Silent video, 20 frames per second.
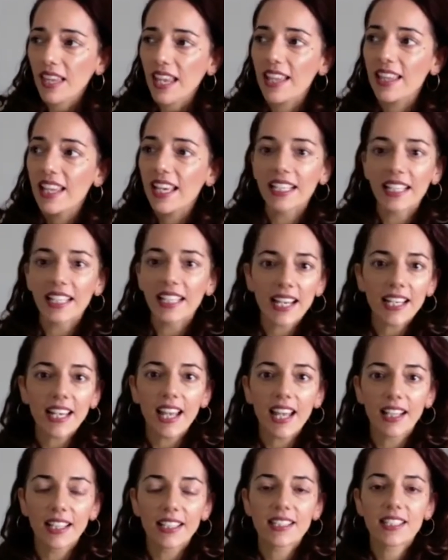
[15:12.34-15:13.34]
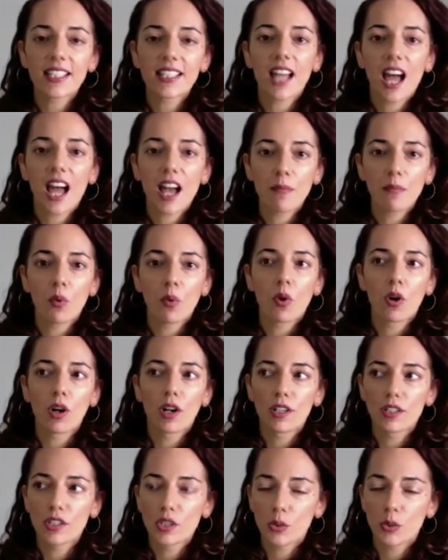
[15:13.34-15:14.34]
and then Glendale, it's a lot
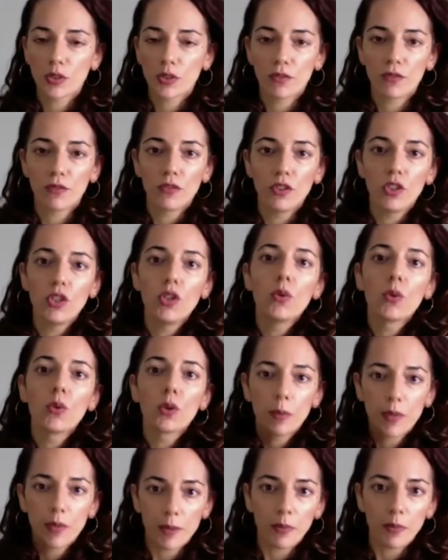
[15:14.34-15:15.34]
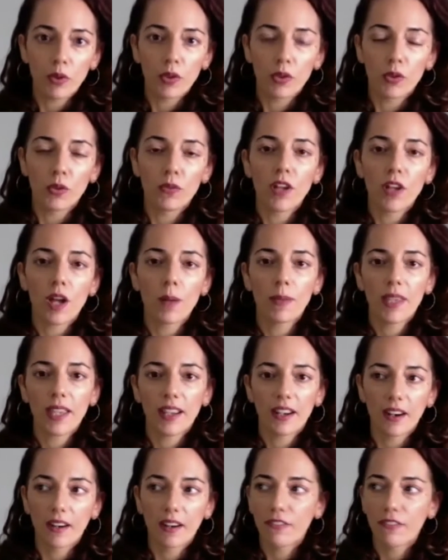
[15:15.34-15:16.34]
more sort of newer people who come
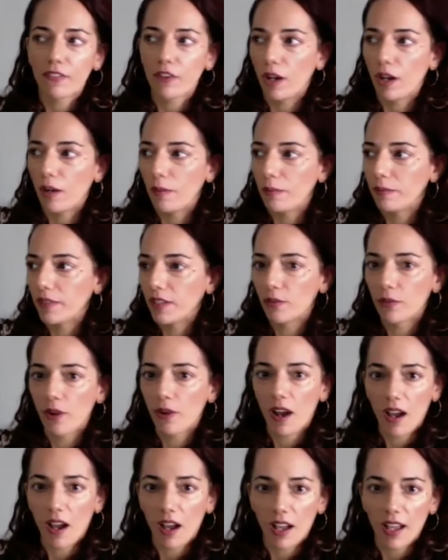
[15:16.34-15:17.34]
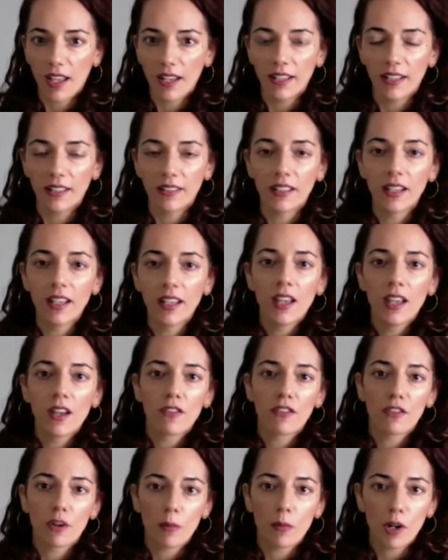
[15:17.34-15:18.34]
here from Iran and
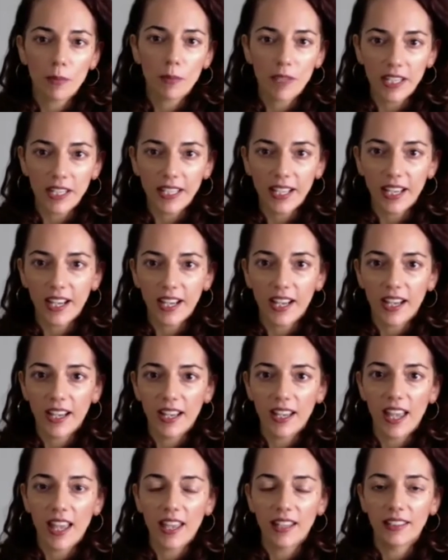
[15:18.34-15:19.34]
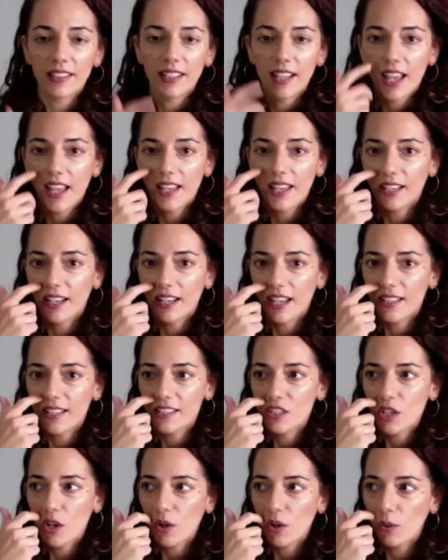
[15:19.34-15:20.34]
from Armenia, and and and
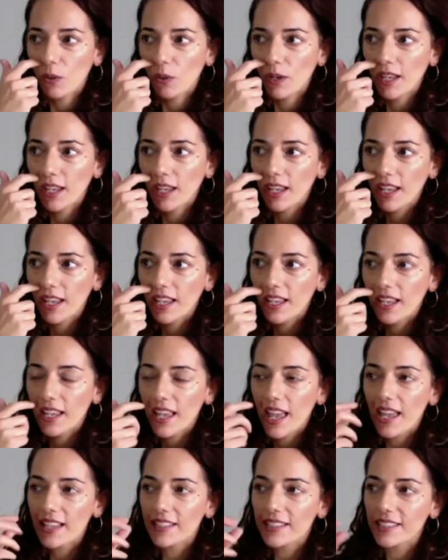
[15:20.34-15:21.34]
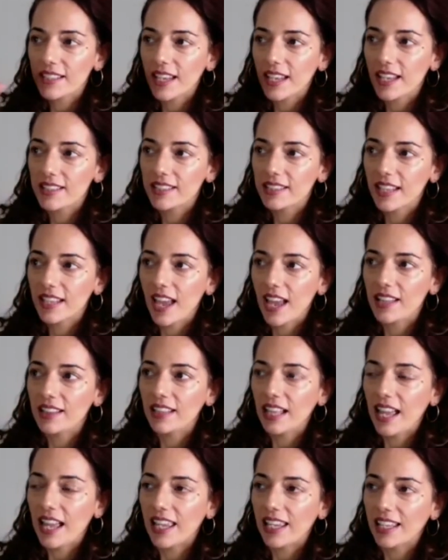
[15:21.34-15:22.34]
so it's it and
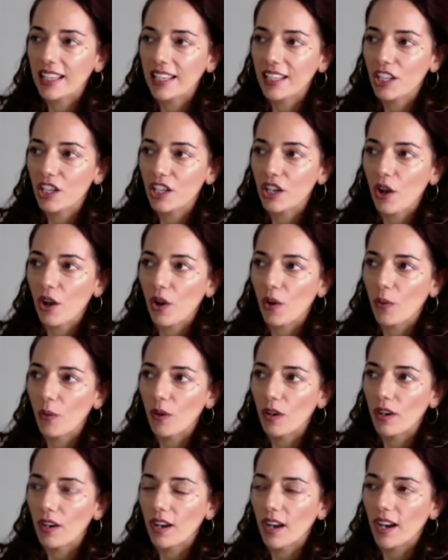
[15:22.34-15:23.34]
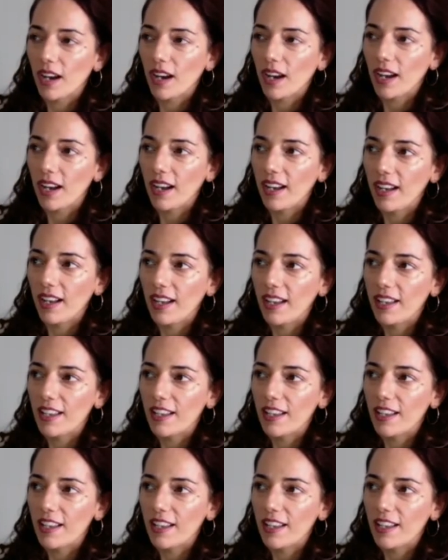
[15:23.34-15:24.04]
like you know uh,